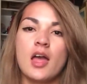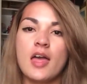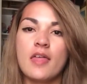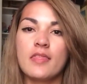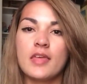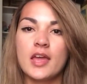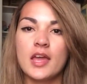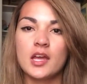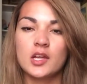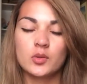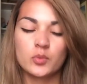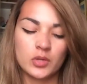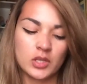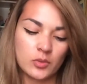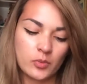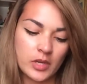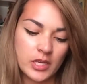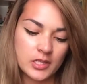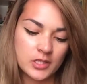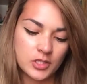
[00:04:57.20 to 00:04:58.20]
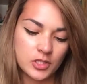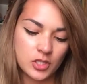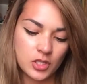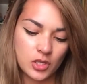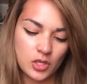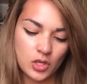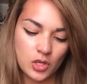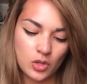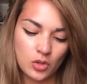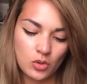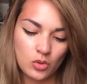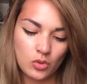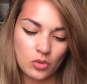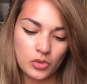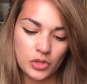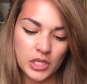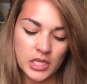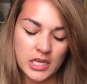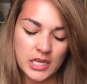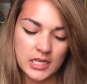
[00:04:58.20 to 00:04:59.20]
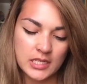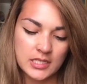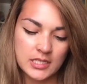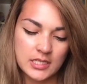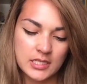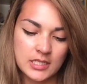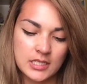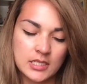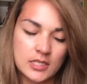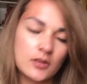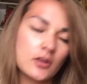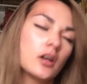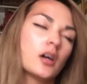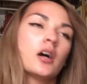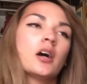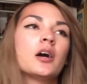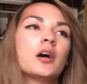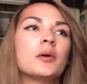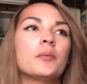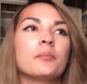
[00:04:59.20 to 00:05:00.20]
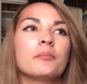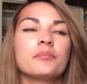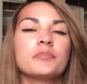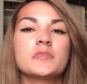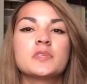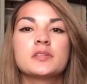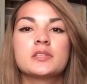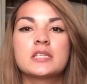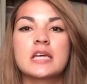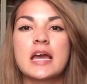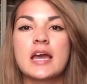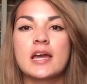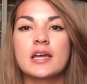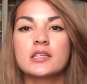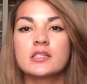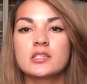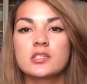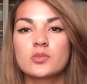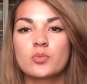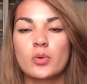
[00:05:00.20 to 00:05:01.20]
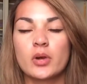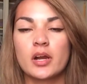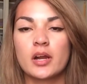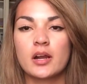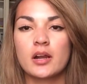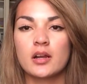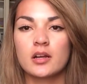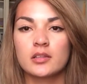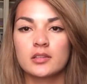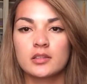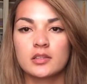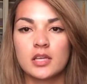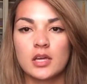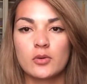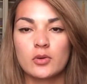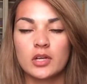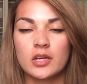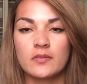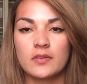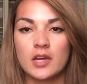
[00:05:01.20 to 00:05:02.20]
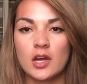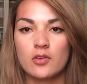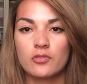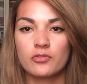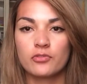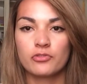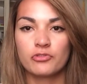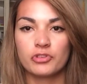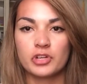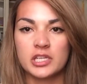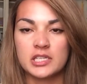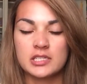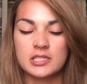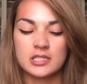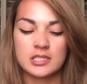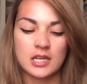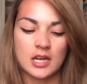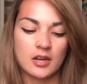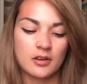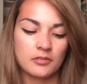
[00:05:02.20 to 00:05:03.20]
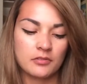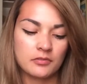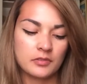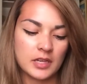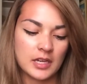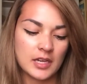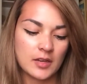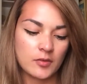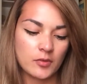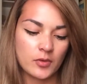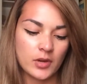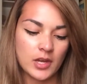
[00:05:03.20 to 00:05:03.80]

And then we went to this tent where they were giving out free stuff. They gave